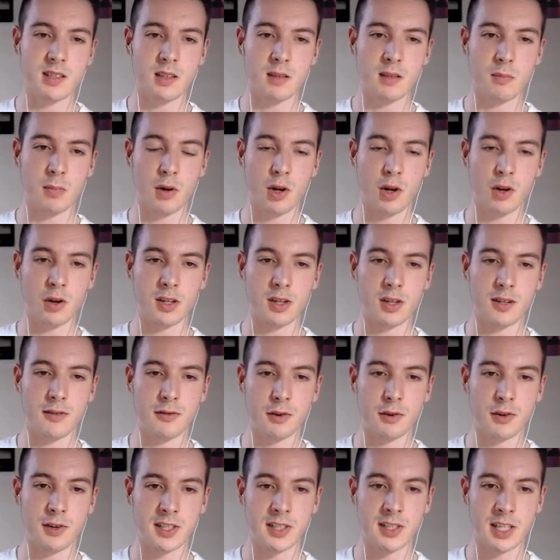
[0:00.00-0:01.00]
The pawn on
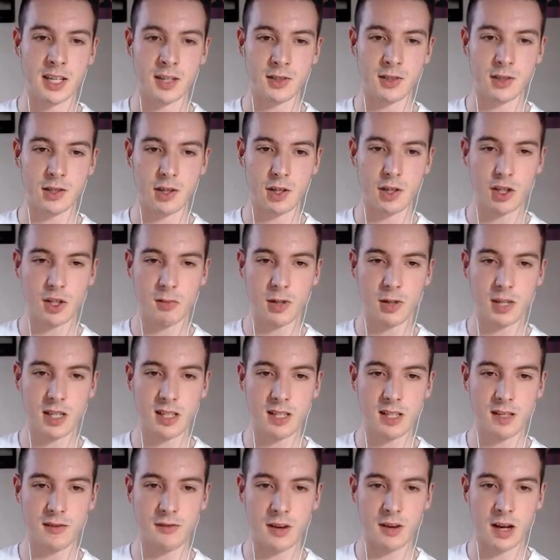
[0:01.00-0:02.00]
E4 is hanging, so I just play
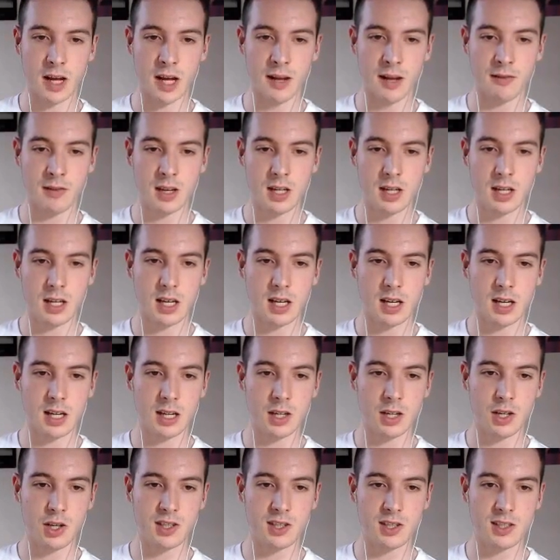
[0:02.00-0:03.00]
D5, and
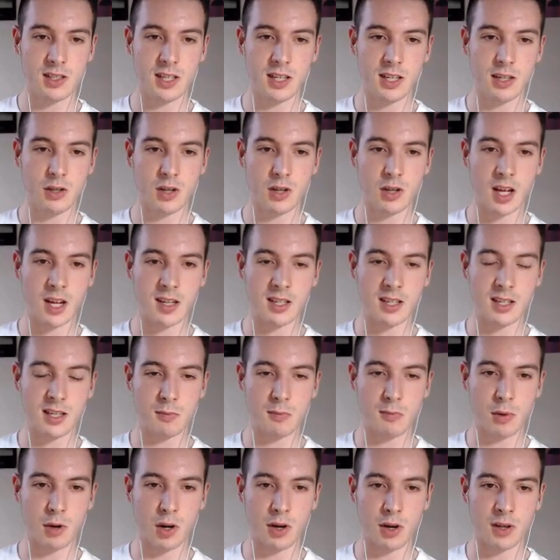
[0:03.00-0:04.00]
I just need to get these
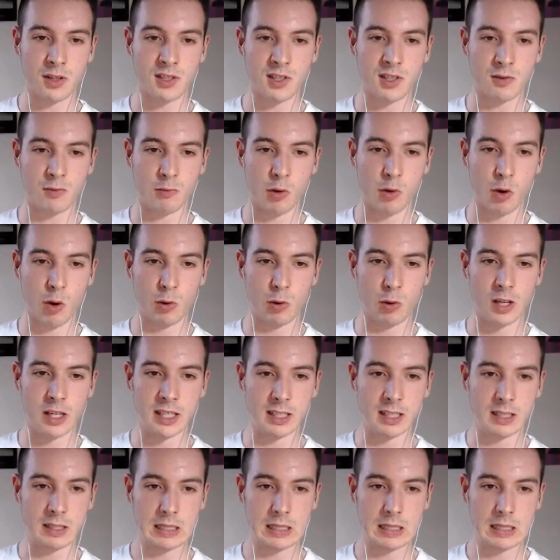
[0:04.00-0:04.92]
pawns rolling.